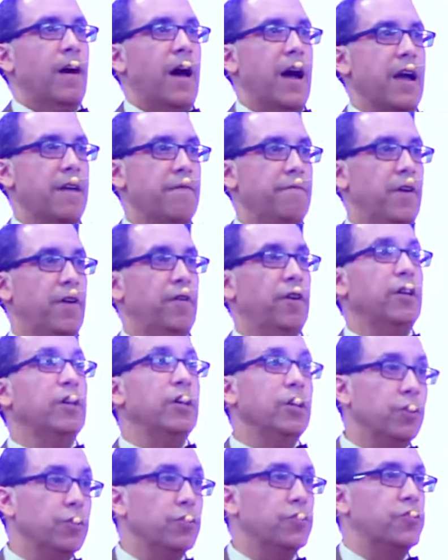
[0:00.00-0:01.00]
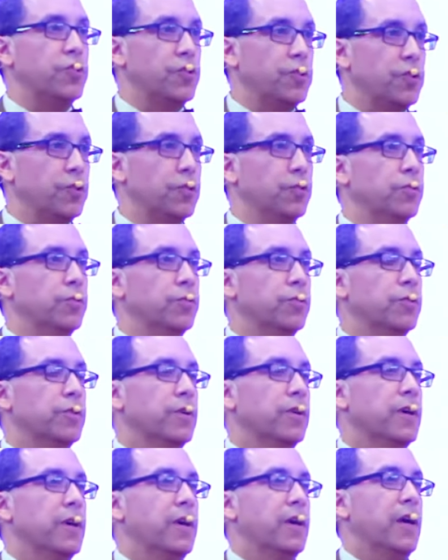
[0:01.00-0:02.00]
I am very new to you,
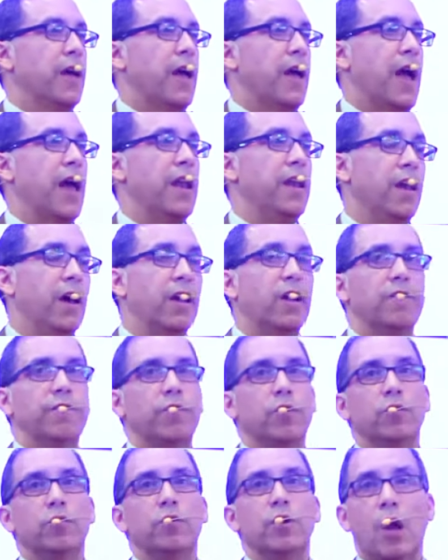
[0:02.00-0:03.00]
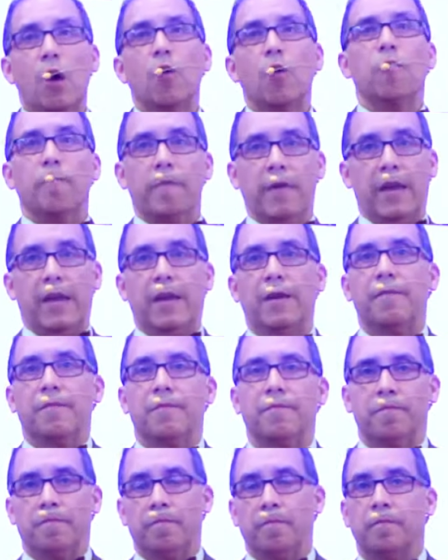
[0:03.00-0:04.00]
and none of you know me.
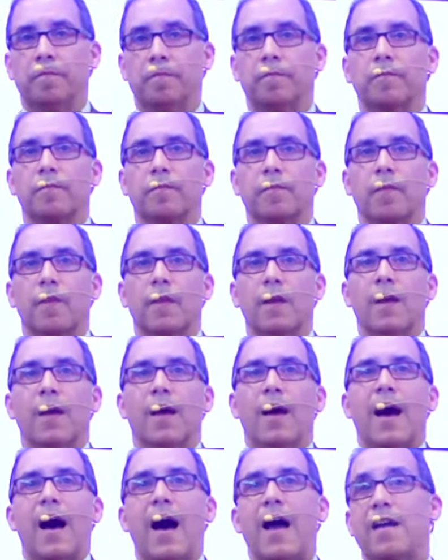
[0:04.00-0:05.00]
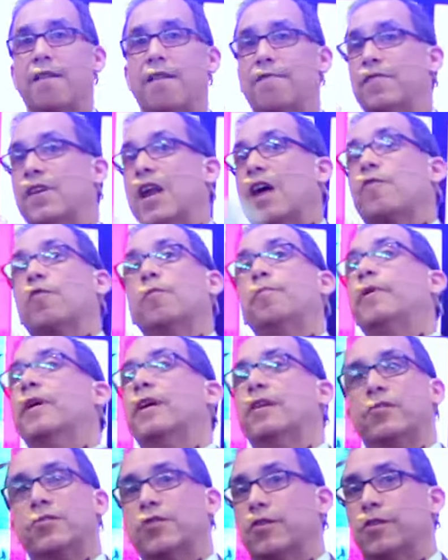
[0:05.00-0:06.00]
I have never
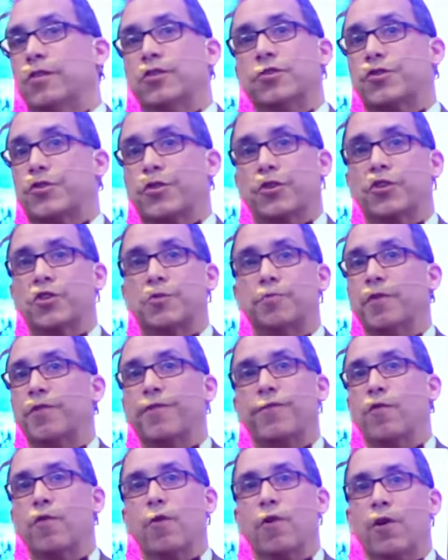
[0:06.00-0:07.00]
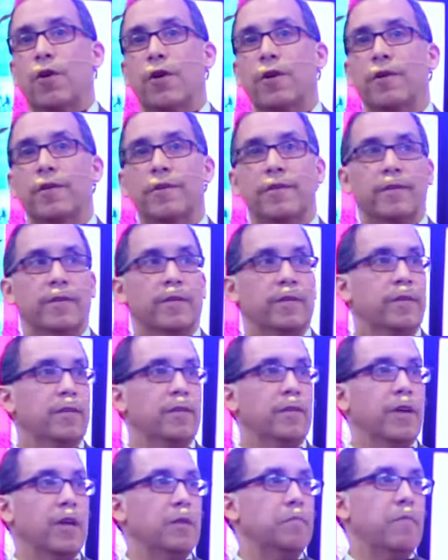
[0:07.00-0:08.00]
been to this church before
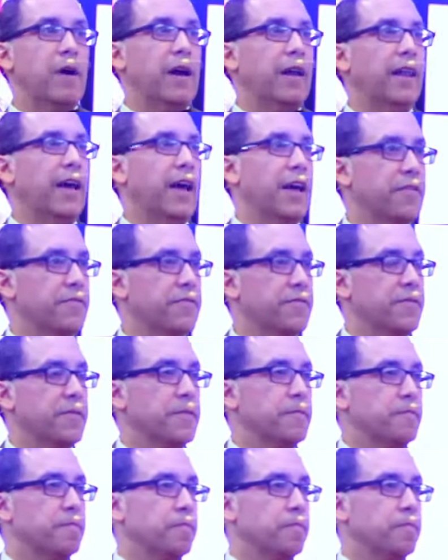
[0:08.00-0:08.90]
in my life.